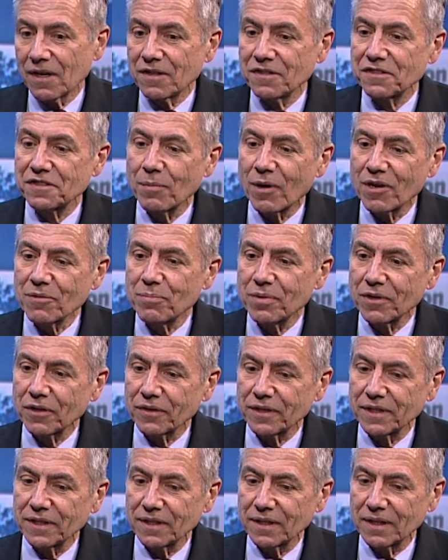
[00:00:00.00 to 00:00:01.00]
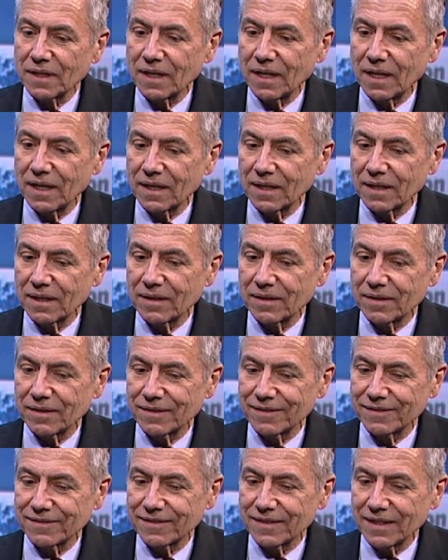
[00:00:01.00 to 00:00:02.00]
Smart building,
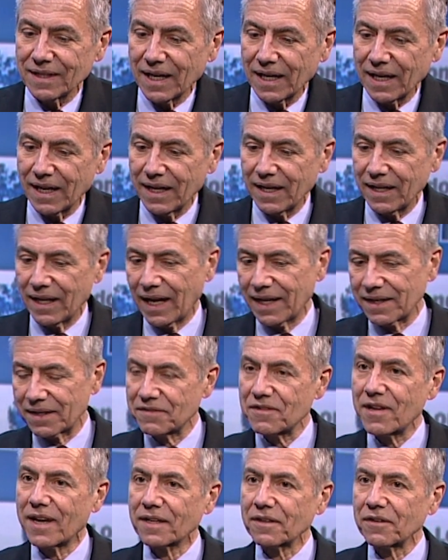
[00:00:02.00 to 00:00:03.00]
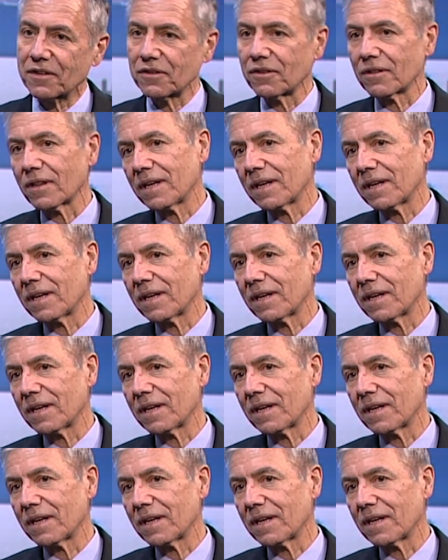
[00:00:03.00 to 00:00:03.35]
at a technical